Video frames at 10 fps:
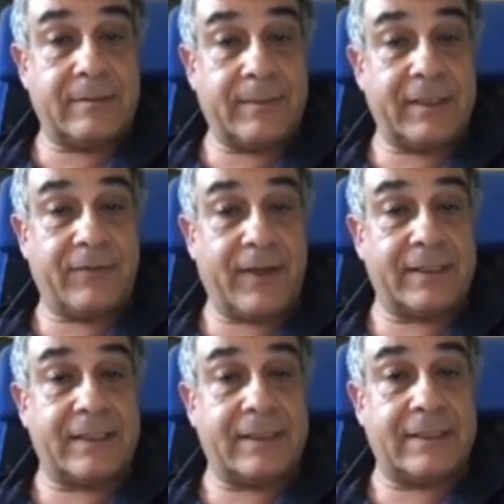by the fact
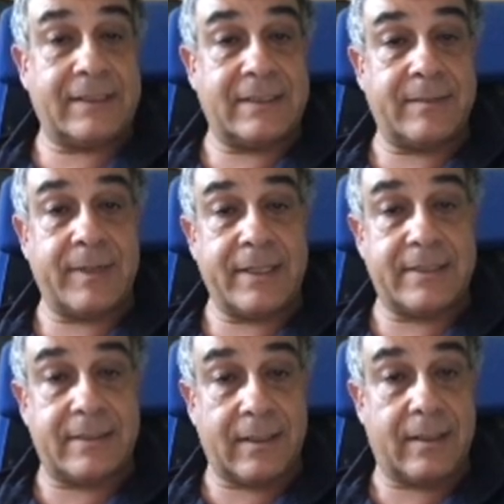that the system has
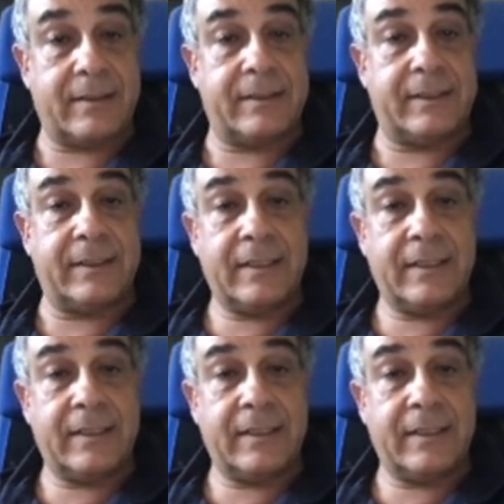turned